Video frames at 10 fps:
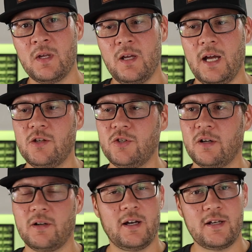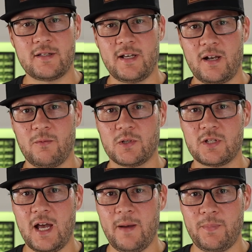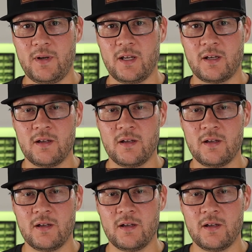and you don't understand what's happening,